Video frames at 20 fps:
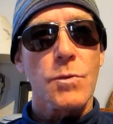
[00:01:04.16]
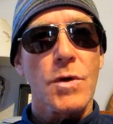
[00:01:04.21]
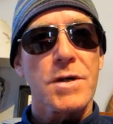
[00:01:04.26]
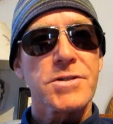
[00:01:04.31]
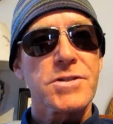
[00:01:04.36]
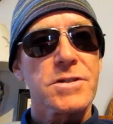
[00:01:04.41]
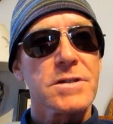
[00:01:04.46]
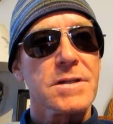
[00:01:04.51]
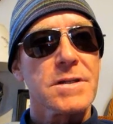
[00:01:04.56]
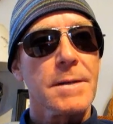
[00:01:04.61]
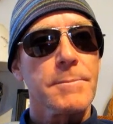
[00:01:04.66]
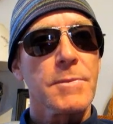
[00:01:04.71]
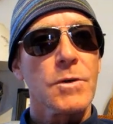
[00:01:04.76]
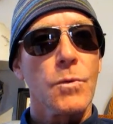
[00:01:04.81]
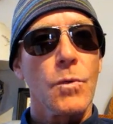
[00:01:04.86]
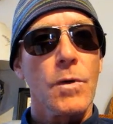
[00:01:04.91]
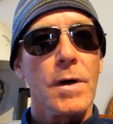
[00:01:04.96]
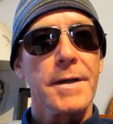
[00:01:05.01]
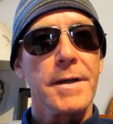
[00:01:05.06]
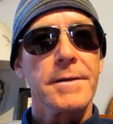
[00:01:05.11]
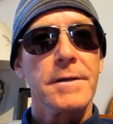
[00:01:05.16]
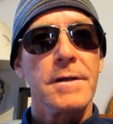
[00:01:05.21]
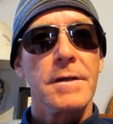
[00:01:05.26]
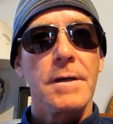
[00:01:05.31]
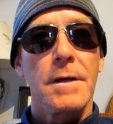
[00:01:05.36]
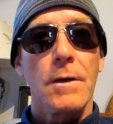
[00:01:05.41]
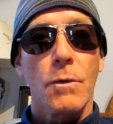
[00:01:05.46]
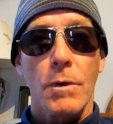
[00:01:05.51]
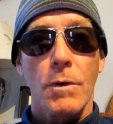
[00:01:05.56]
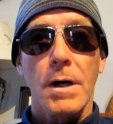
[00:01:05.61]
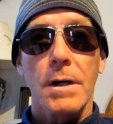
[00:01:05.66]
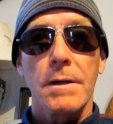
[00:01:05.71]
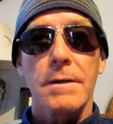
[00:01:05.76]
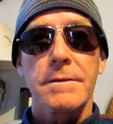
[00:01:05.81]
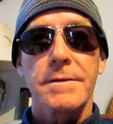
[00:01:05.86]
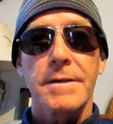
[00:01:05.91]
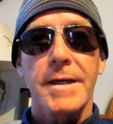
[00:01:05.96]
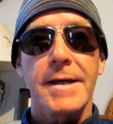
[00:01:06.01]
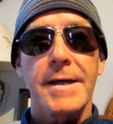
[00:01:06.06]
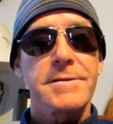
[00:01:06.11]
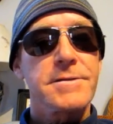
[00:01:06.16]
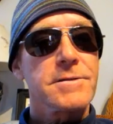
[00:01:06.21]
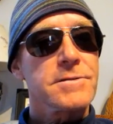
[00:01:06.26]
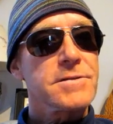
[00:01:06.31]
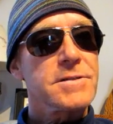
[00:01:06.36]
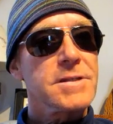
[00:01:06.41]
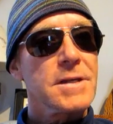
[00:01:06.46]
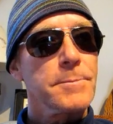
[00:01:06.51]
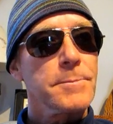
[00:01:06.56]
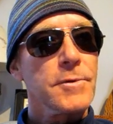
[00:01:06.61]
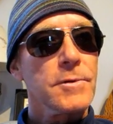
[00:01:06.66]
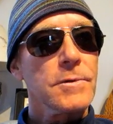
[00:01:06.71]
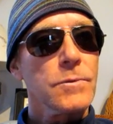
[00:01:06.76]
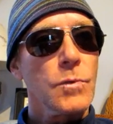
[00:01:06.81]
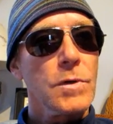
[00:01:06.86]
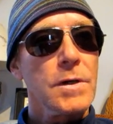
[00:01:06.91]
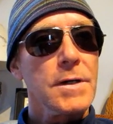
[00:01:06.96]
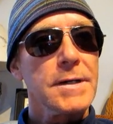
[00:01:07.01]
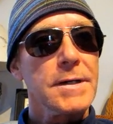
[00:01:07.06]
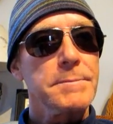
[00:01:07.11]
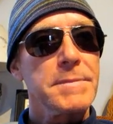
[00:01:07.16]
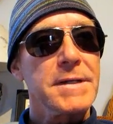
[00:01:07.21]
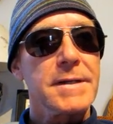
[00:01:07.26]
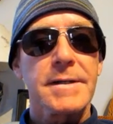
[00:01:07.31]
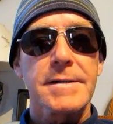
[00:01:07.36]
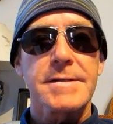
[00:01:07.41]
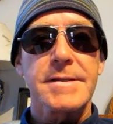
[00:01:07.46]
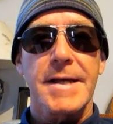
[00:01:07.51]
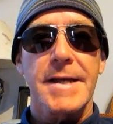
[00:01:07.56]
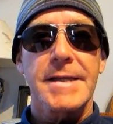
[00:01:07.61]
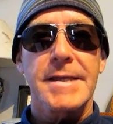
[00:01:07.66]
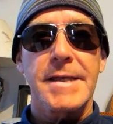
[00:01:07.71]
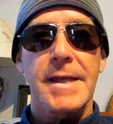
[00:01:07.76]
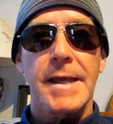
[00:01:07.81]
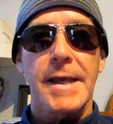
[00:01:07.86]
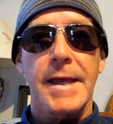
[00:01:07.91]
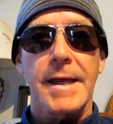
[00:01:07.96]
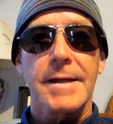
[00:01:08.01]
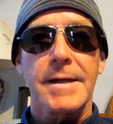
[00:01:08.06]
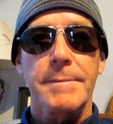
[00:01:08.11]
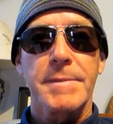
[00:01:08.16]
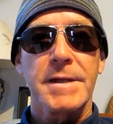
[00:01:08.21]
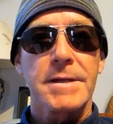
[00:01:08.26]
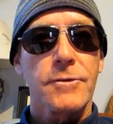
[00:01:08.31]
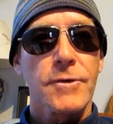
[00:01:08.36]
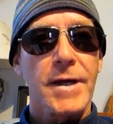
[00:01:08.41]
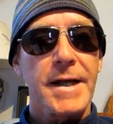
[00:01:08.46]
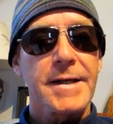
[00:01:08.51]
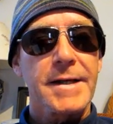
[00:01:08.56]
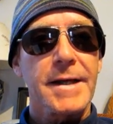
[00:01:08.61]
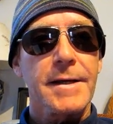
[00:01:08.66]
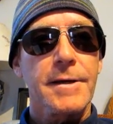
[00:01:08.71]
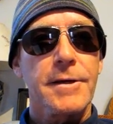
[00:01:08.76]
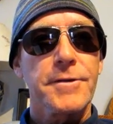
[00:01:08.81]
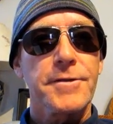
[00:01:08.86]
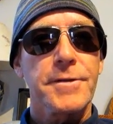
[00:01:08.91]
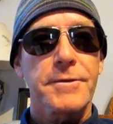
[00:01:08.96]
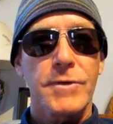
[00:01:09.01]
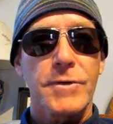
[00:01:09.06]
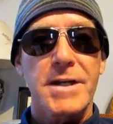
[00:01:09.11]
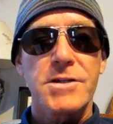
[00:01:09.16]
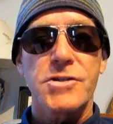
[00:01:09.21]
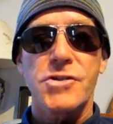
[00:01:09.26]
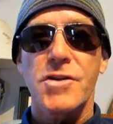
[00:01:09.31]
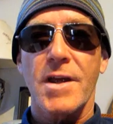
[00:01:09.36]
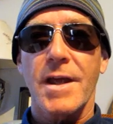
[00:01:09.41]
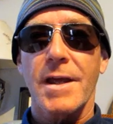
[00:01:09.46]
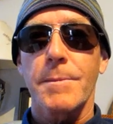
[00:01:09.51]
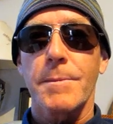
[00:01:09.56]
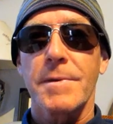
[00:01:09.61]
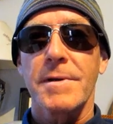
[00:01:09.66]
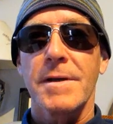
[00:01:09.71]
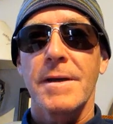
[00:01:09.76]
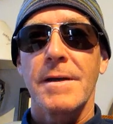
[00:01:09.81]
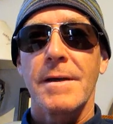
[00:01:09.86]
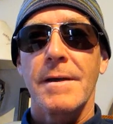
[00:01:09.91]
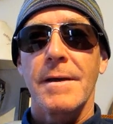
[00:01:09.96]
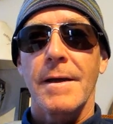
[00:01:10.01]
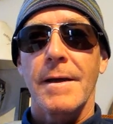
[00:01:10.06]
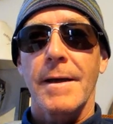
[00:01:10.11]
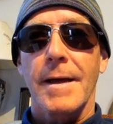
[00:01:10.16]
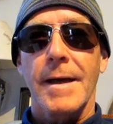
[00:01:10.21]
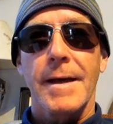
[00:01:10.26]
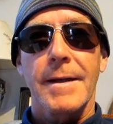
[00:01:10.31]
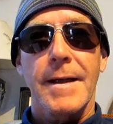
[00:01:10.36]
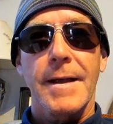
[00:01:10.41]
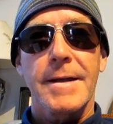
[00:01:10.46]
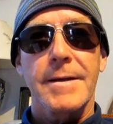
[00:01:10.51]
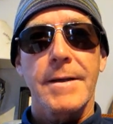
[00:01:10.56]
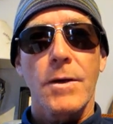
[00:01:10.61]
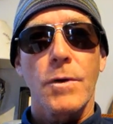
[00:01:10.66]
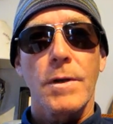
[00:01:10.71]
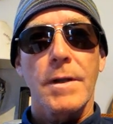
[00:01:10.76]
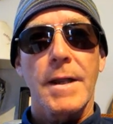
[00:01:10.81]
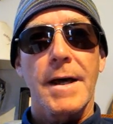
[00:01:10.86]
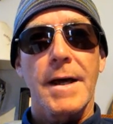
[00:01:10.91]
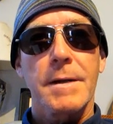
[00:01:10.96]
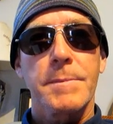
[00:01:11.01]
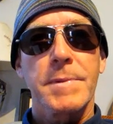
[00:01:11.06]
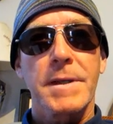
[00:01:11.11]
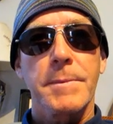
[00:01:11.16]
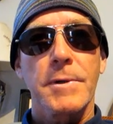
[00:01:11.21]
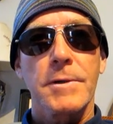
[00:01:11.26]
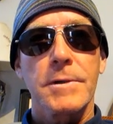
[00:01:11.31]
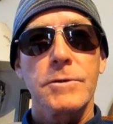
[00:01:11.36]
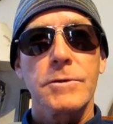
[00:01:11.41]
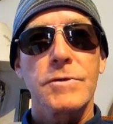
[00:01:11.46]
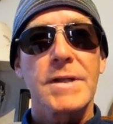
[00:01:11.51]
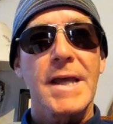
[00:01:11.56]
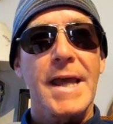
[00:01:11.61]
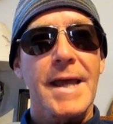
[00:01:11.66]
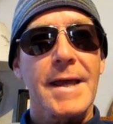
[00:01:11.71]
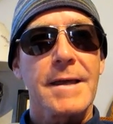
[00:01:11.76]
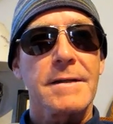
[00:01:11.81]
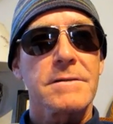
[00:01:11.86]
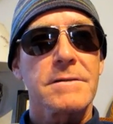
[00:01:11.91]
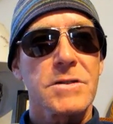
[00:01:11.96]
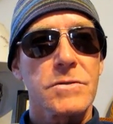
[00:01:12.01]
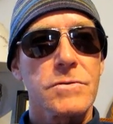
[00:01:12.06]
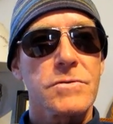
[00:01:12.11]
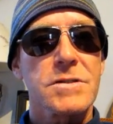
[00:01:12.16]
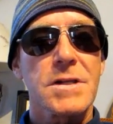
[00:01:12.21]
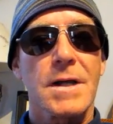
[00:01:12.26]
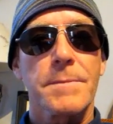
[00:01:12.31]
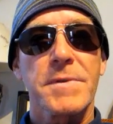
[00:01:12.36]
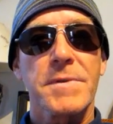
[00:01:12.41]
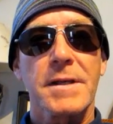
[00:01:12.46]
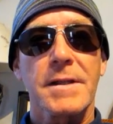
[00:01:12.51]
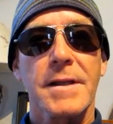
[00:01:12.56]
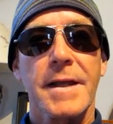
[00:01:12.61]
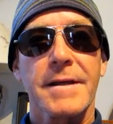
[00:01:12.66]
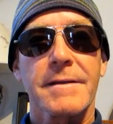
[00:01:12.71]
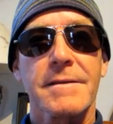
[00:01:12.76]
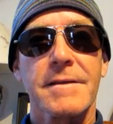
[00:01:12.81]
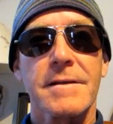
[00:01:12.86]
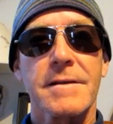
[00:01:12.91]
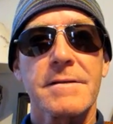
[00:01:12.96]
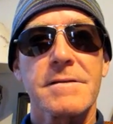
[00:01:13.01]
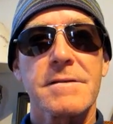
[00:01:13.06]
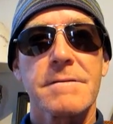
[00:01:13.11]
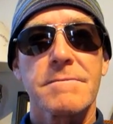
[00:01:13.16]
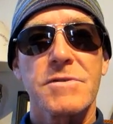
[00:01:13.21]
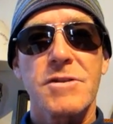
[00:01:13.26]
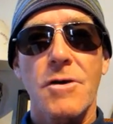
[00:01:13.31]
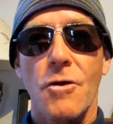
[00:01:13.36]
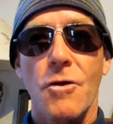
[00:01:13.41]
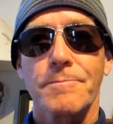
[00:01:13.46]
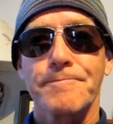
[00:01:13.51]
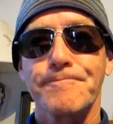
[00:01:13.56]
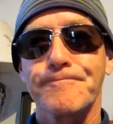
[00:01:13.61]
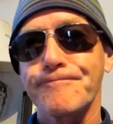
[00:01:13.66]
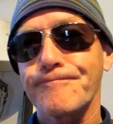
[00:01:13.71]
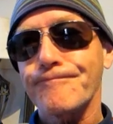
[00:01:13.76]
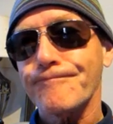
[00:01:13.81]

question number one. Well, the answer's simple. One, because I can. I'm in great health, a great shape, and I know a lot of people who can't do something like this. So